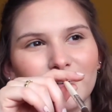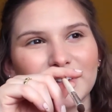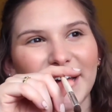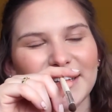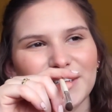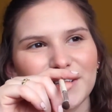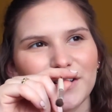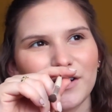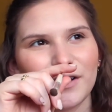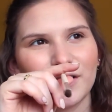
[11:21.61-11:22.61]
Last
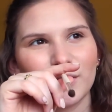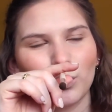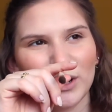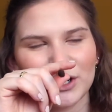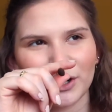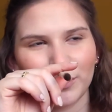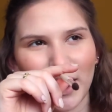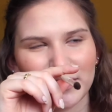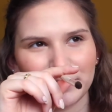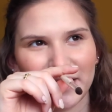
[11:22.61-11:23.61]
winter when
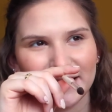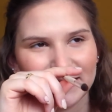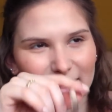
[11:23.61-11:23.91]
I was applying to